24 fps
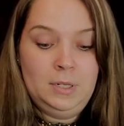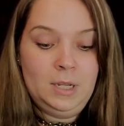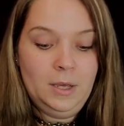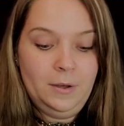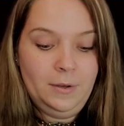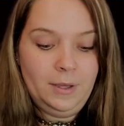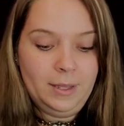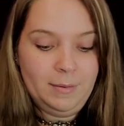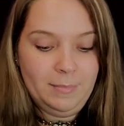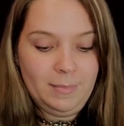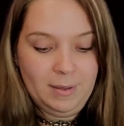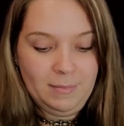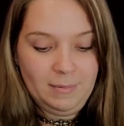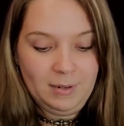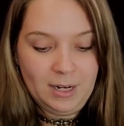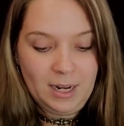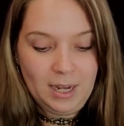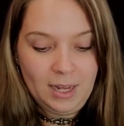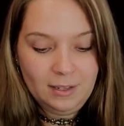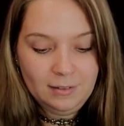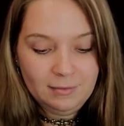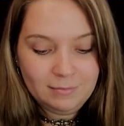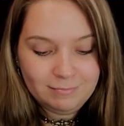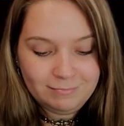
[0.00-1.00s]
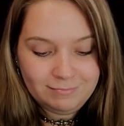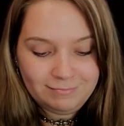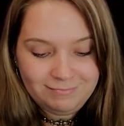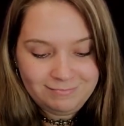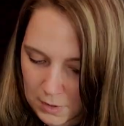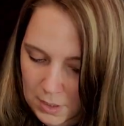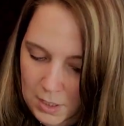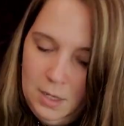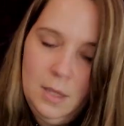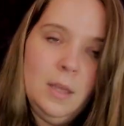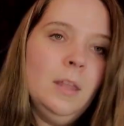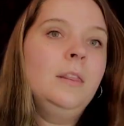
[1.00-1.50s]
Okay, maybe not. There
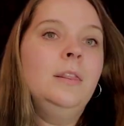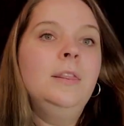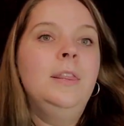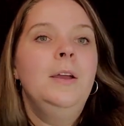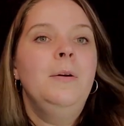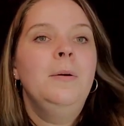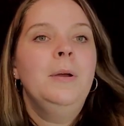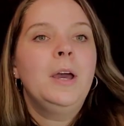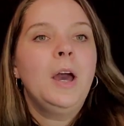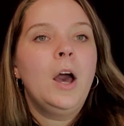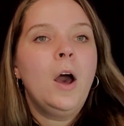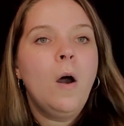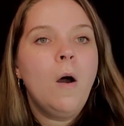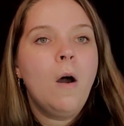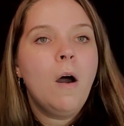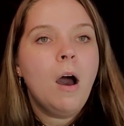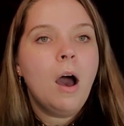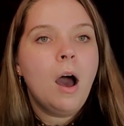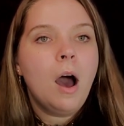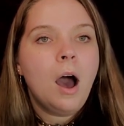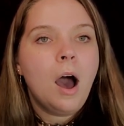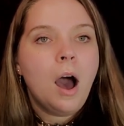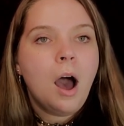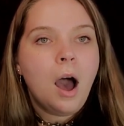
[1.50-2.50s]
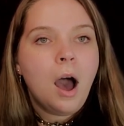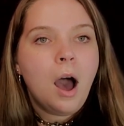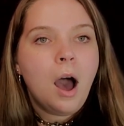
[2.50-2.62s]
we go.